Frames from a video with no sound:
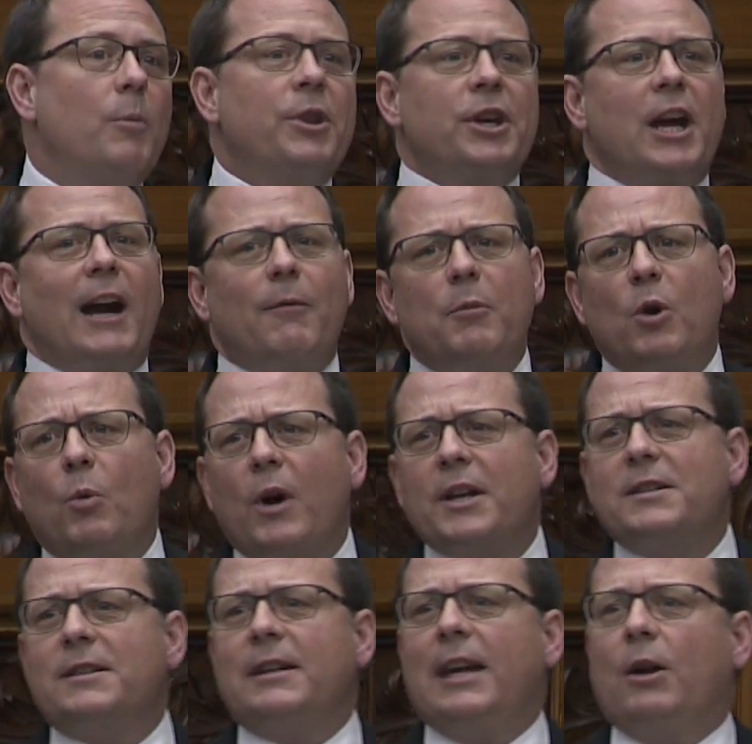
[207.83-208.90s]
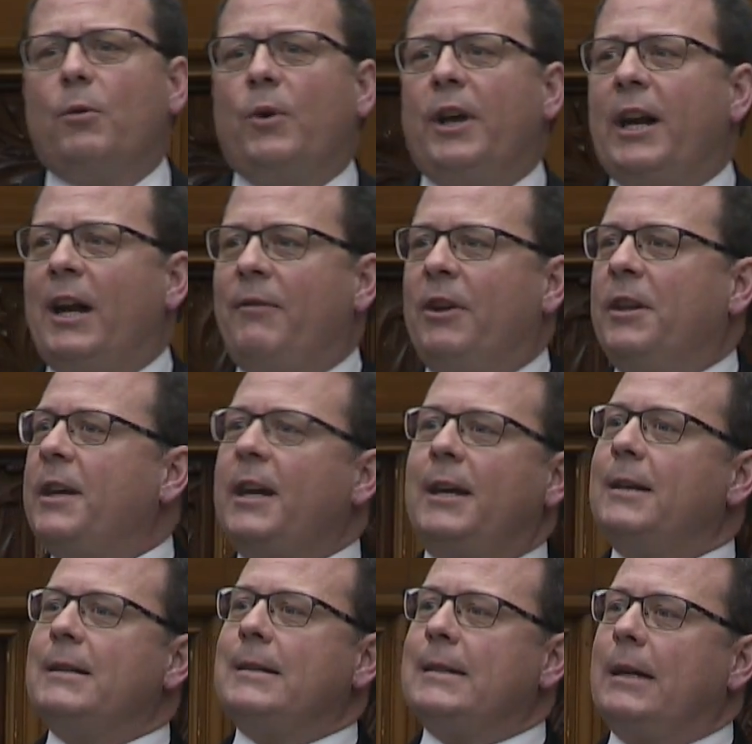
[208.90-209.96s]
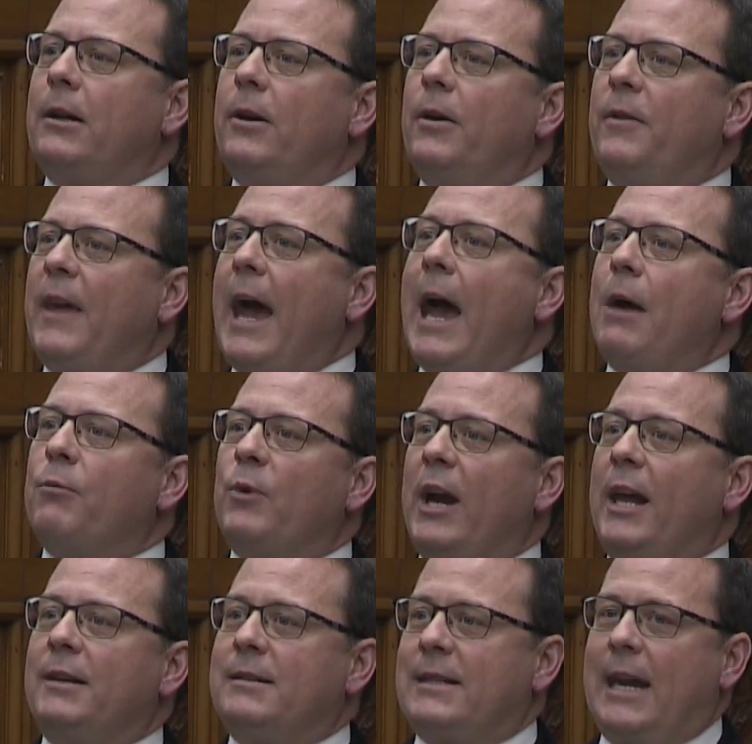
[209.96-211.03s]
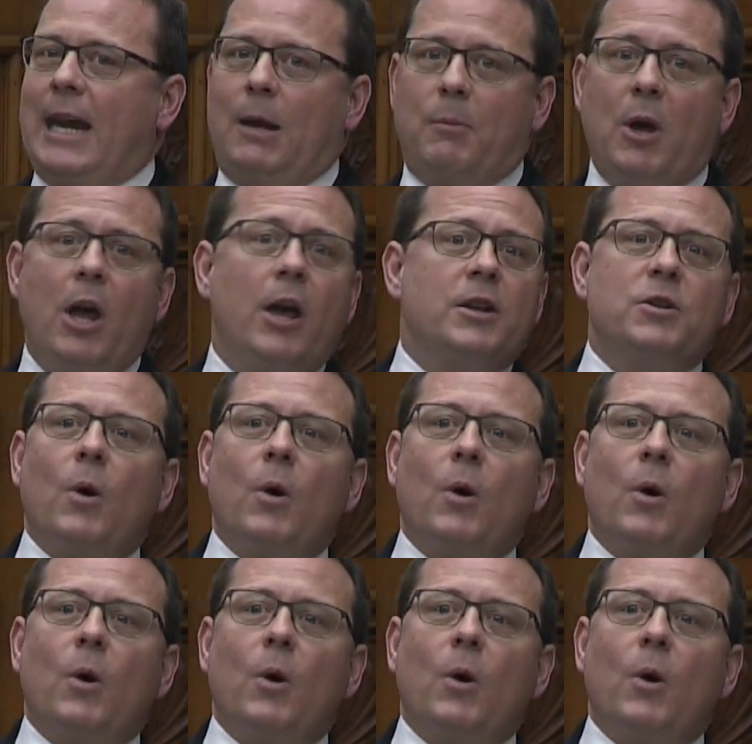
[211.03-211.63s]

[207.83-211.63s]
But the government wants to get rid of it. They consider that red tape.